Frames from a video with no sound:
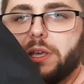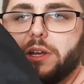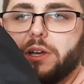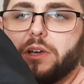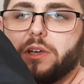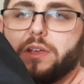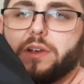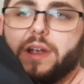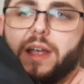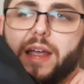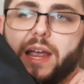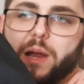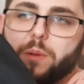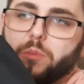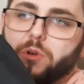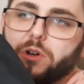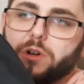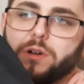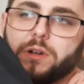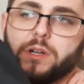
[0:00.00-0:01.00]
your
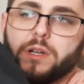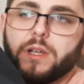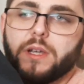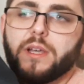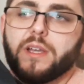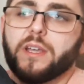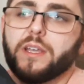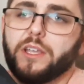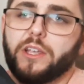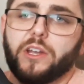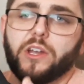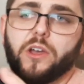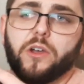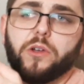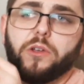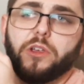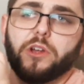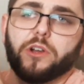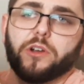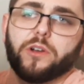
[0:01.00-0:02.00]
hammer,
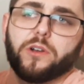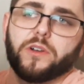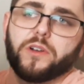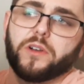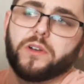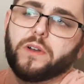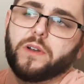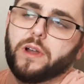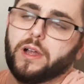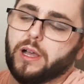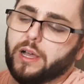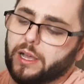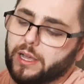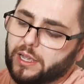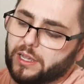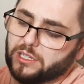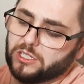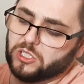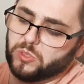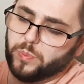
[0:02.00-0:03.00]

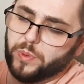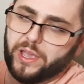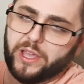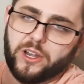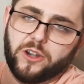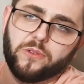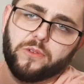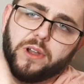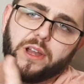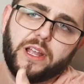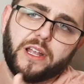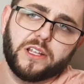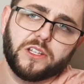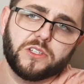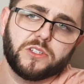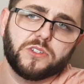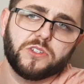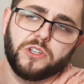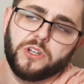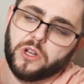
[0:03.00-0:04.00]
your spanner
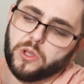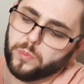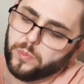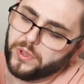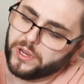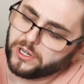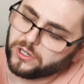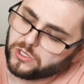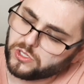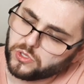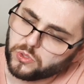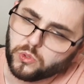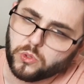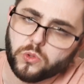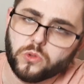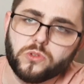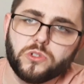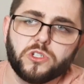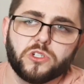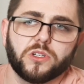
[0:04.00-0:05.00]
wrench, bigger
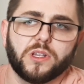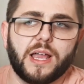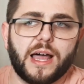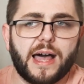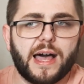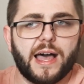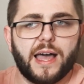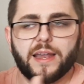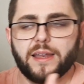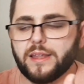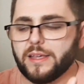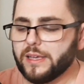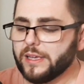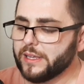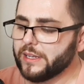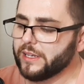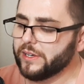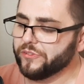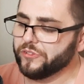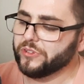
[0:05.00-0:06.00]
tools, your light,
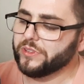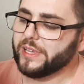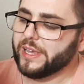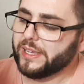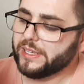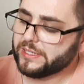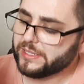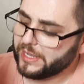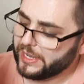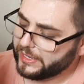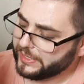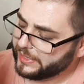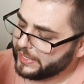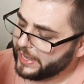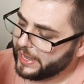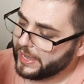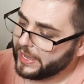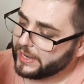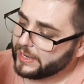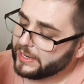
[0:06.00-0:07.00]
different things like
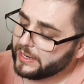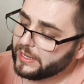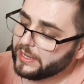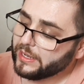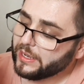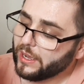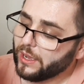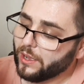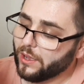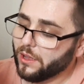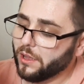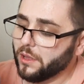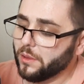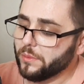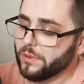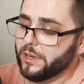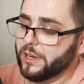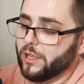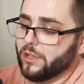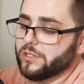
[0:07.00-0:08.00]
that.
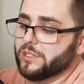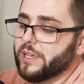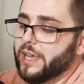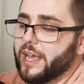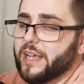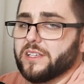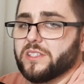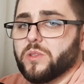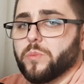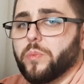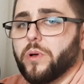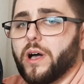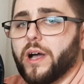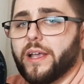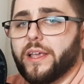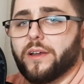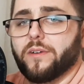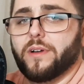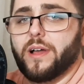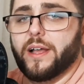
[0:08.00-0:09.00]
It also has the
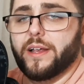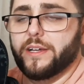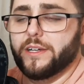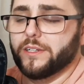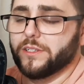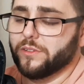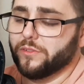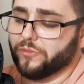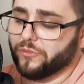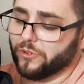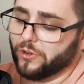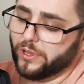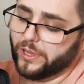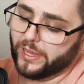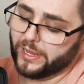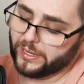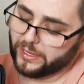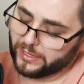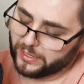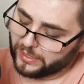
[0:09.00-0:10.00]
pocket right here in the front.